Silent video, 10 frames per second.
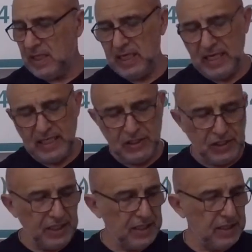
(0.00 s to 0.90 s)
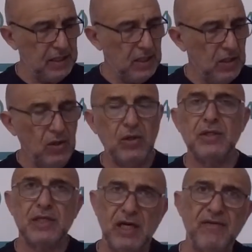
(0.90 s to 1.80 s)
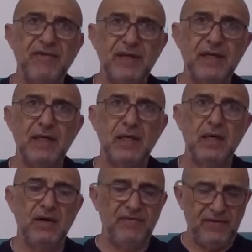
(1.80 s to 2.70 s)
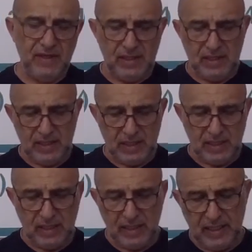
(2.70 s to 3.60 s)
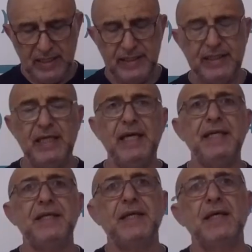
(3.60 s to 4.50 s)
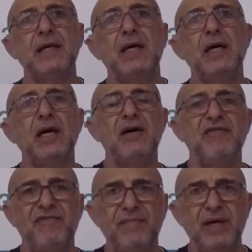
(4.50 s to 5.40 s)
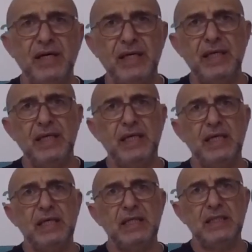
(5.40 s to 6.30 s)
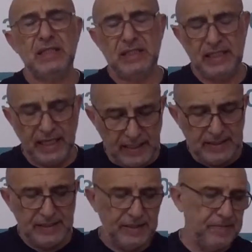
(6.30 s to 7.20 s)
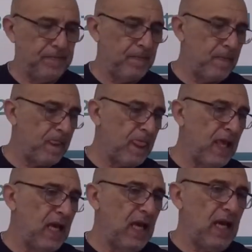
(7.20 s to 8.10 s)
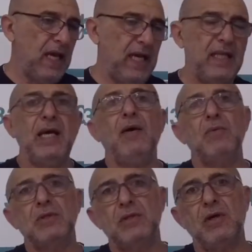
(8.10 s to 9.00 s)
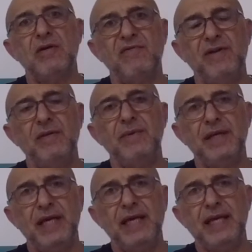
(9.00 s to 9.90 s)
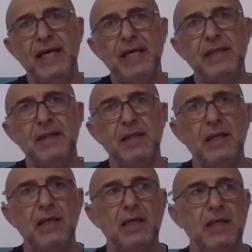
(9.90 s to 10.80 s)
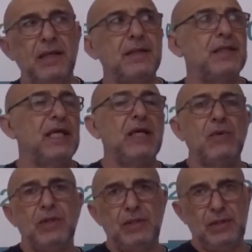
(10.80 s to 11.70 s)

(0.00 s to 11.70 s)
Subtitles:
etching or scuffing of the inside of my skins, and I will start filming again in sequence